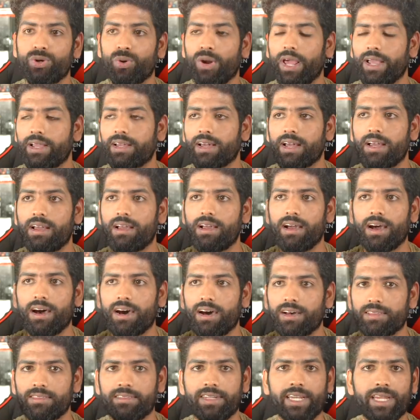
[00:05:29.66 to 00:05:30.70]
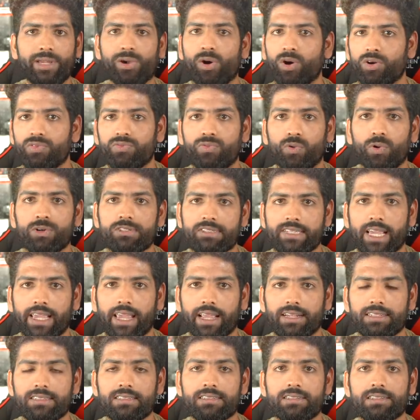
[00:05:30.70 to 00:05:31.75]
to like uh, three or four
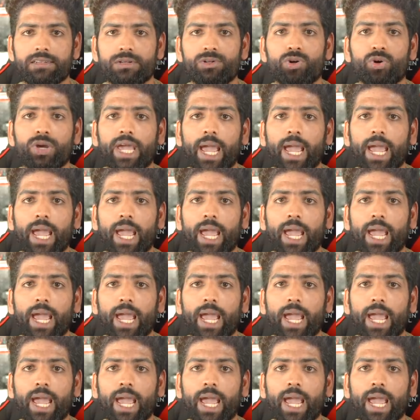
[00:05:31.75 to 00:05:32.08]
seconds to